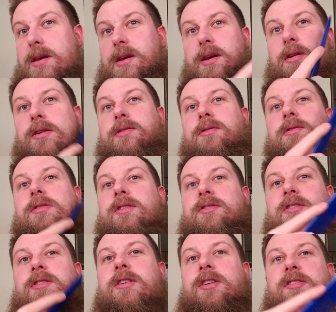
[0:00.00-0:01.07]
and I'll do this
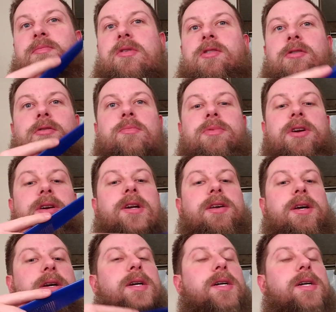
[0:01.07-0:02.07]
across my whole beard.